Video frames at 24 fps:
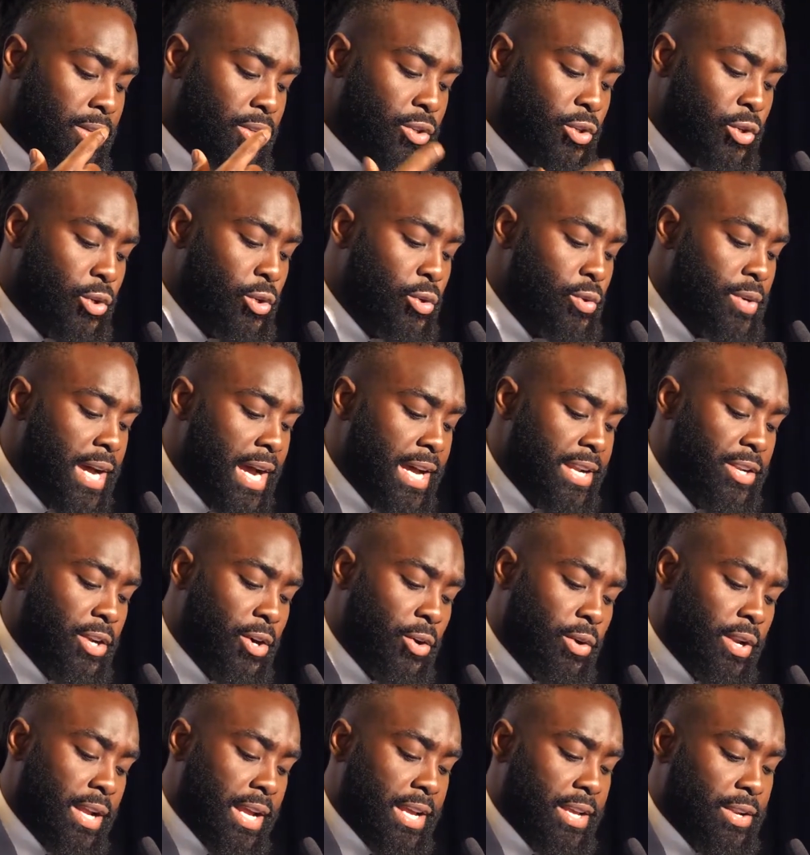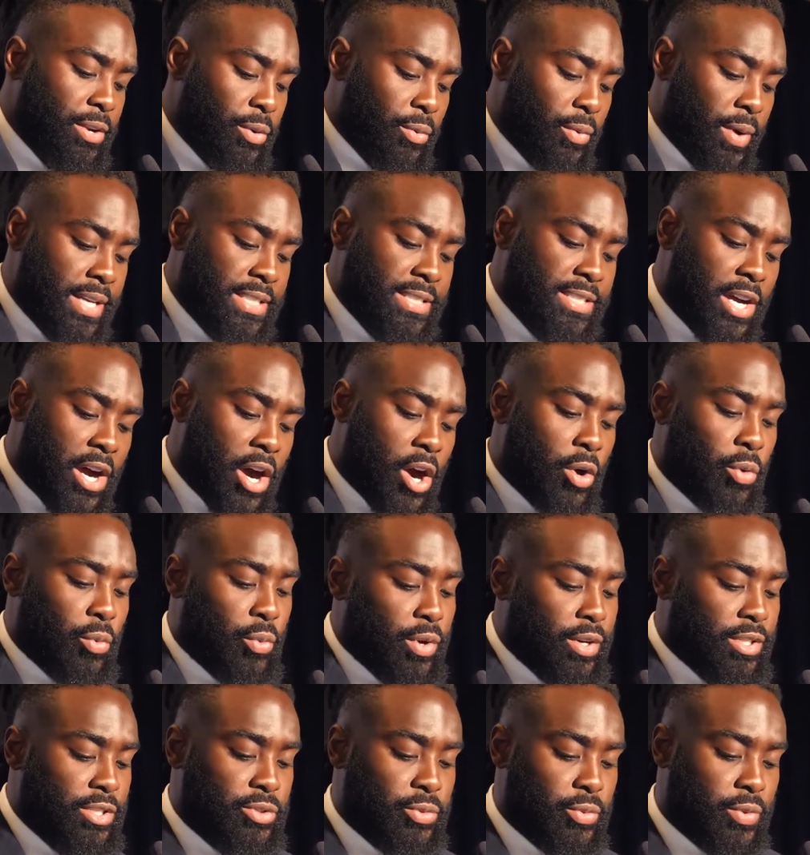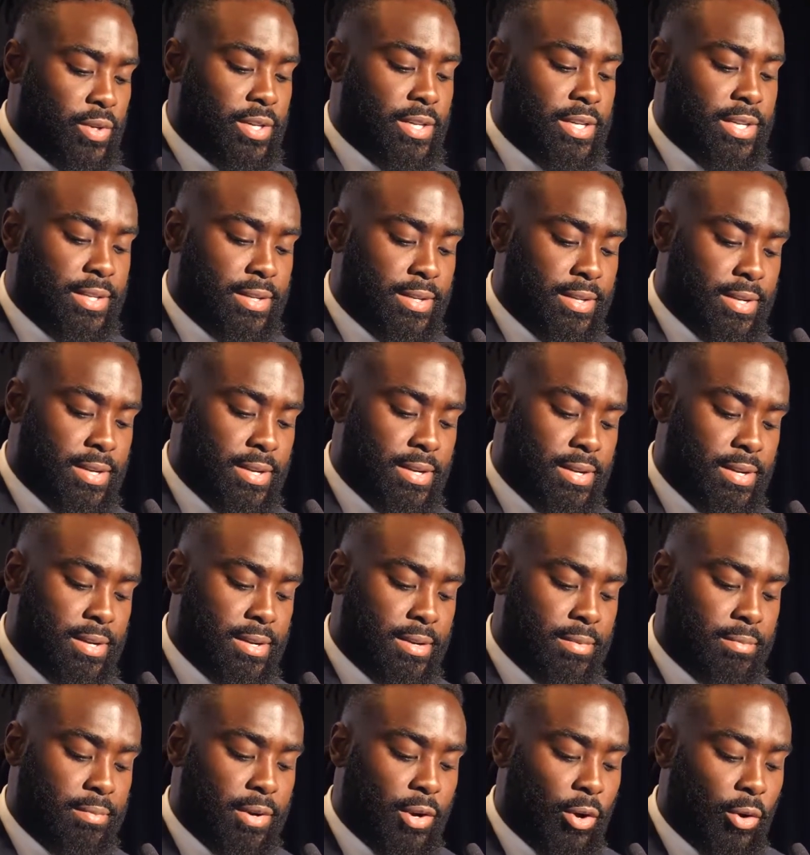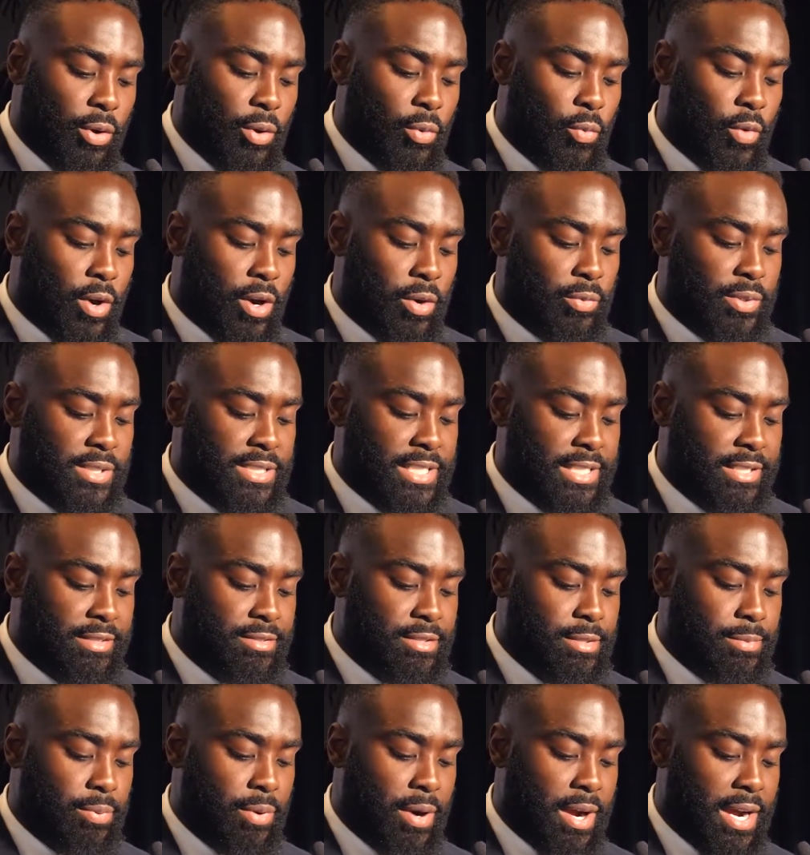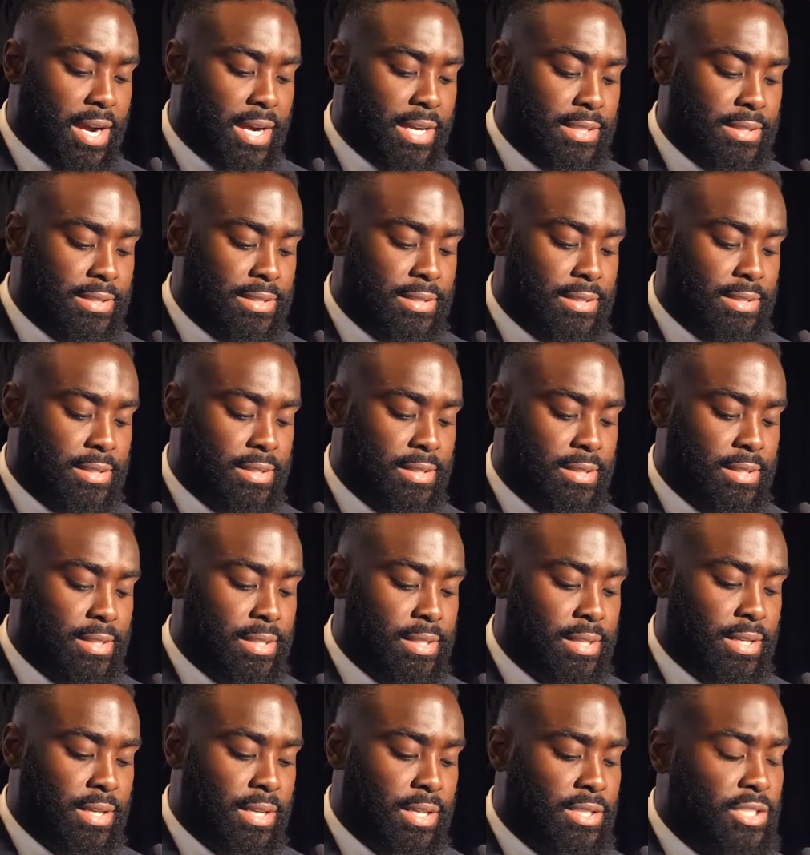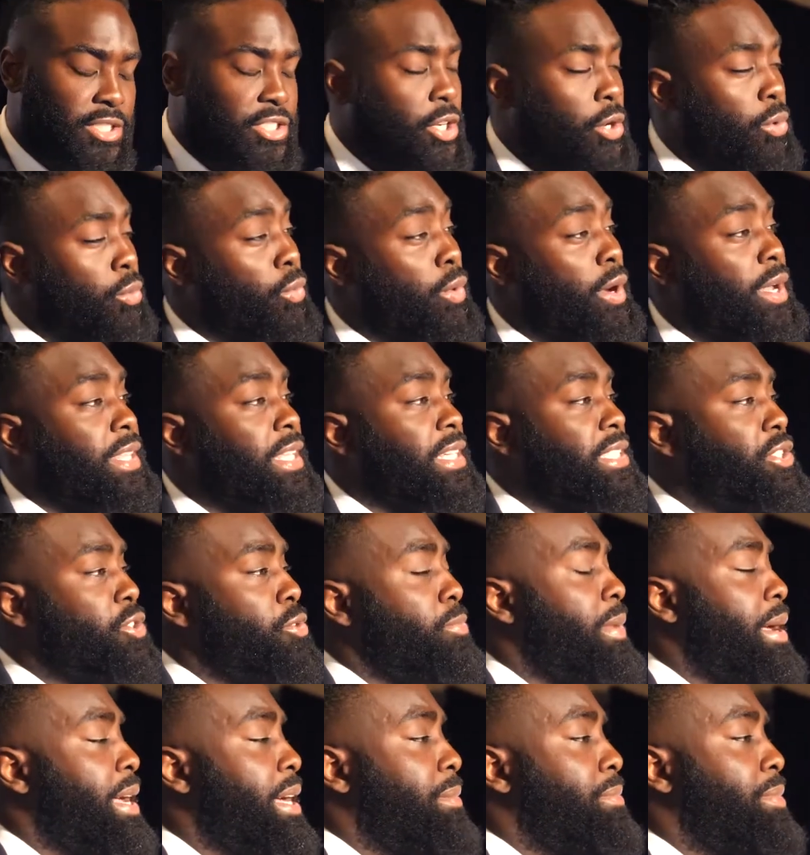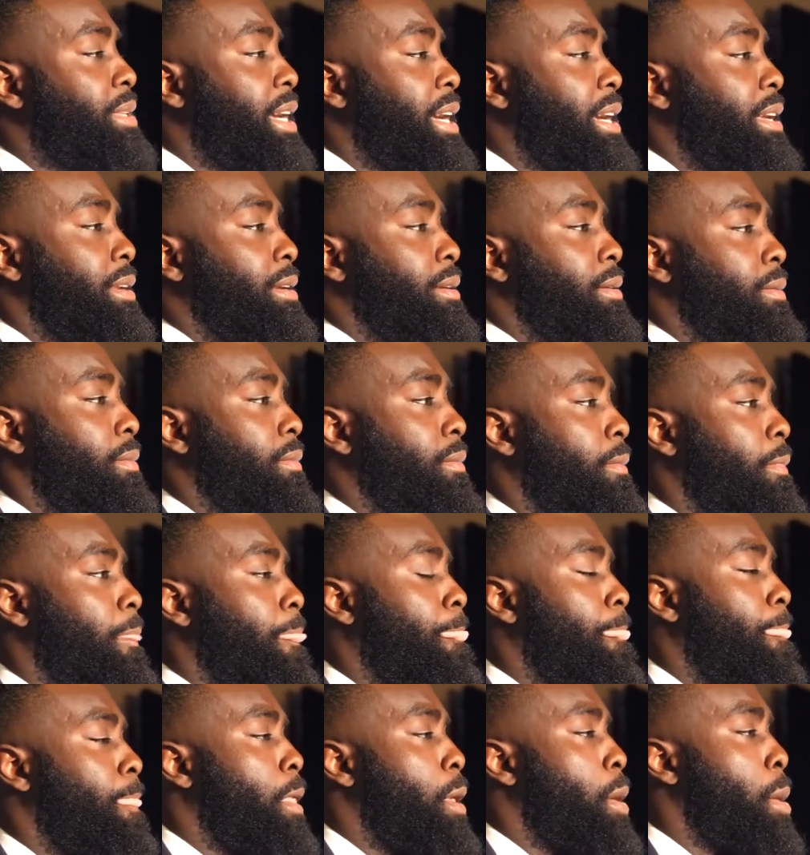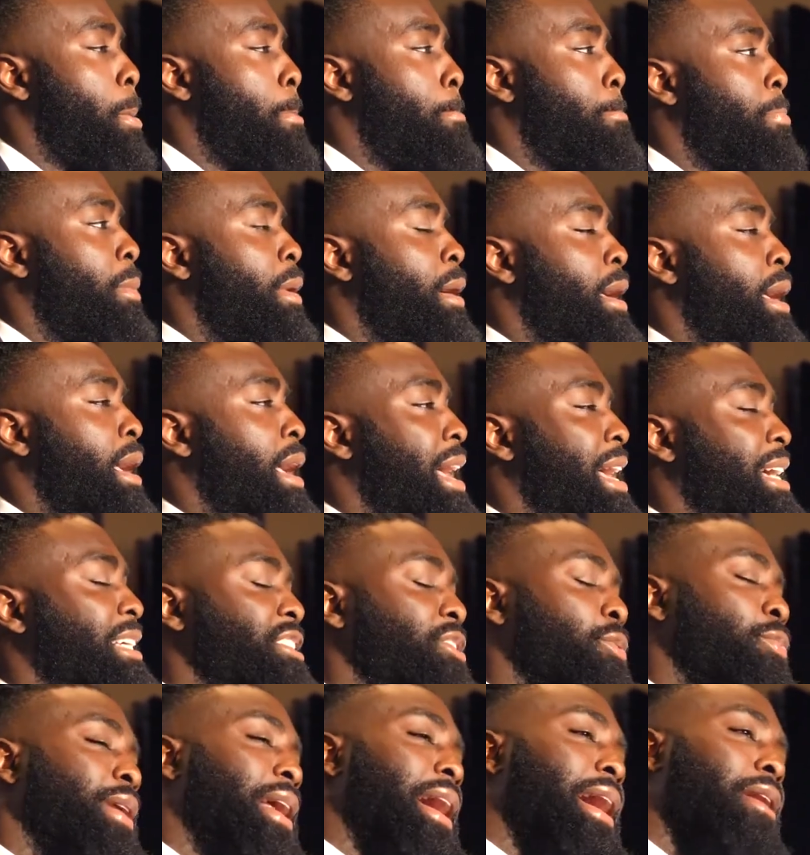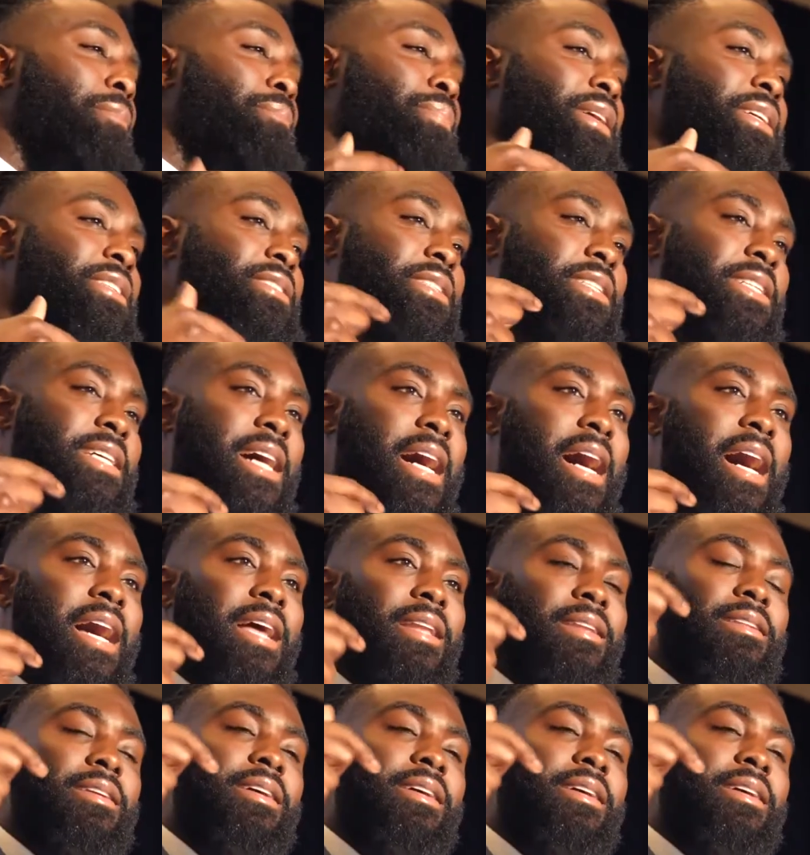"Do you not know that in a race all runners run, but only one receives the prize? So run that you may obtain it." And so when I picture God